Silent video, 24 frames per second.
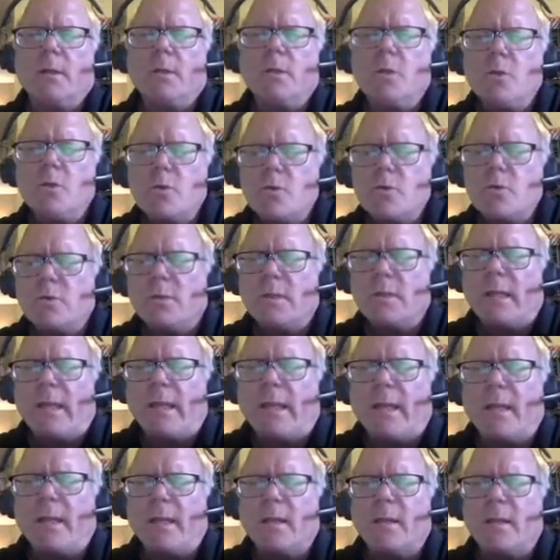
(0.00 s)

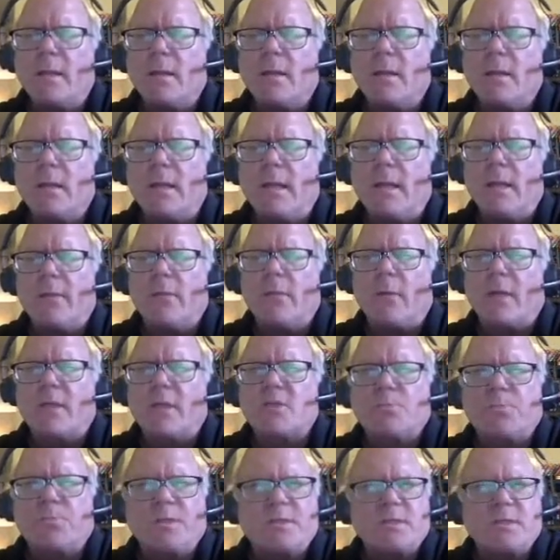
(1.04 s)
usually either
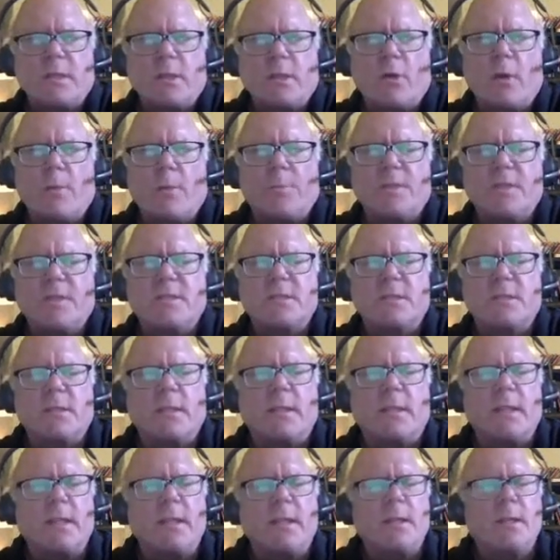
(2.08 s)
explicitly or
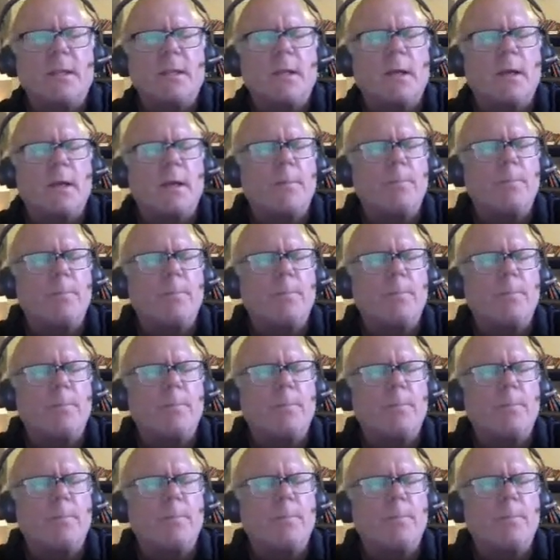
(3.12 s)
implicitly,